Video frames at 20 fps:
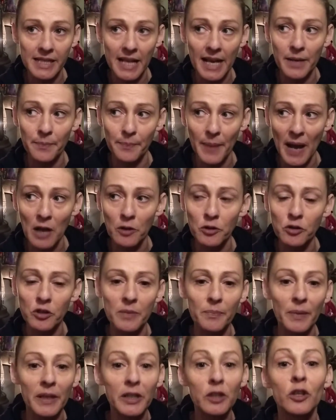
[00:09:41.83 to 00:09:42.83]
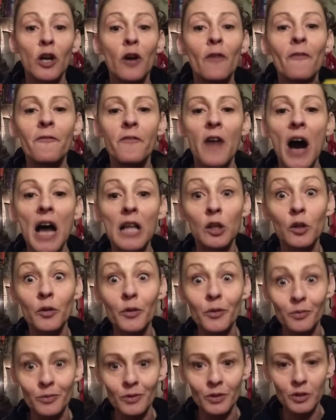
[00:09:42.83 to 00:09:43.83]
a boundary, but you don't follow
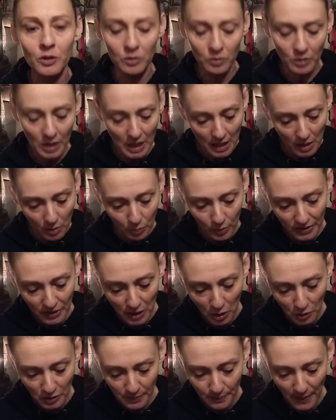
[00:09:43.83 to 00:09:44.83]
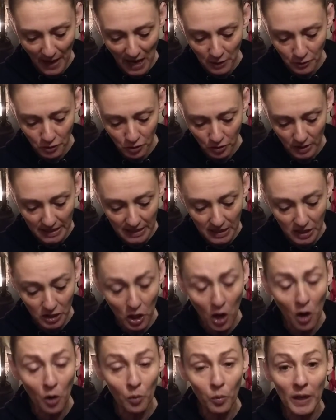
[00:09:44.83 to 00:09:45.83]
through with those boundaries.
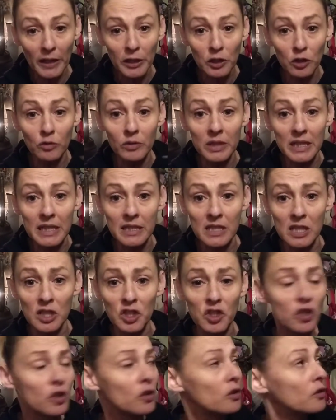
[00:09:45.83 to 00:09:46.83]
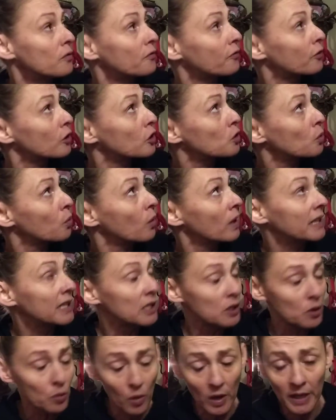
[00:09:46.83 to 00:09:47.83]
So what you need to do for
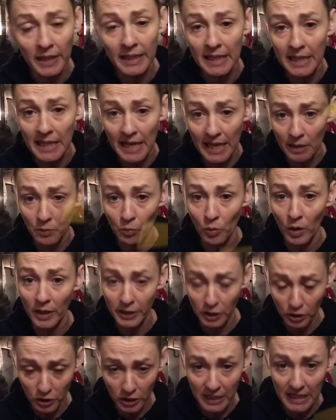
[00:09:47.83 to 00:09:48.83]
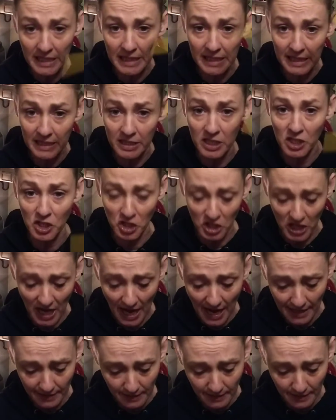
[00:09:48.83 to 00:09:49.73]
2020, and what you're needing to shed,